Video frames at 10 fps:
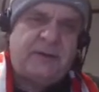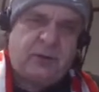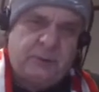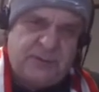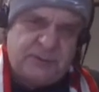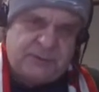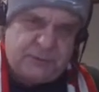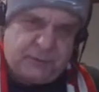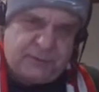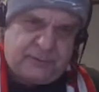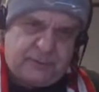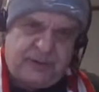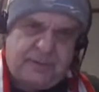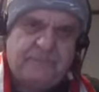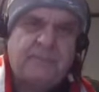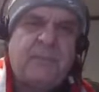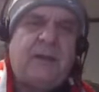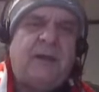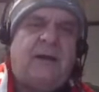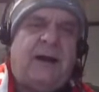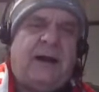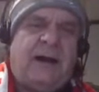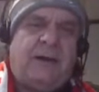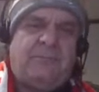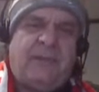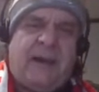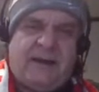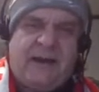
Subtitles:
It opened at 203, had